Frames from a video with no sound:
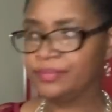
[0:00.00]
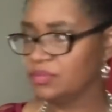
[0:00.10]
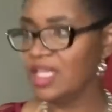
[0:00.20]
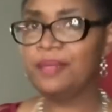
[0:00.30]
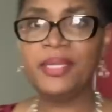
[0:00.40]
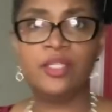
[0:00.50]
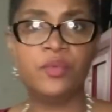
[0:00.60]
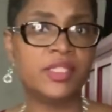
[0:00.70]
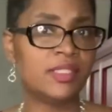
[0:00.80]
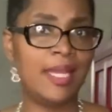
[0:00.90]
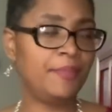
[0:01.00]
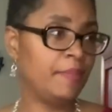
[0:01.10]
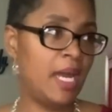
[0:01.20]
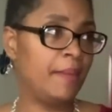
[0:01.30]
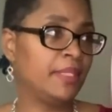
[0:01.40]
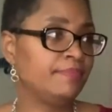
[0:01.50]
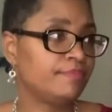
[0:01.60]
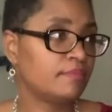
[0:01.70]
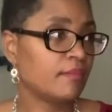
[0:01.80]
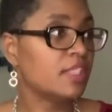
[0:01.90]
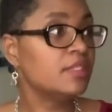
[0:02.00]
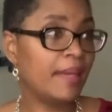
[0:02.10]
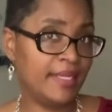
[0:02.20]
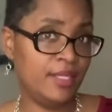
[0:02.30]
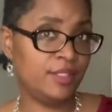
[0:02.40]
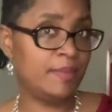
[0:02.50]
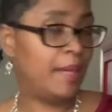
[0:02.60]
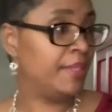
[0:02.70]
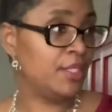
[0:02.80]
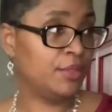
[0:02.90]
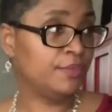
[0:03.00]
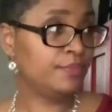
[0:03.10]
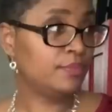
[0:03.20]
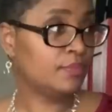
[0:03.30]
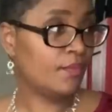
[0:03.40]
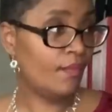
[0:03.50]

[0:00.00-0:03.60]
That'll make you want to slap your mama. Somebody else mama, though.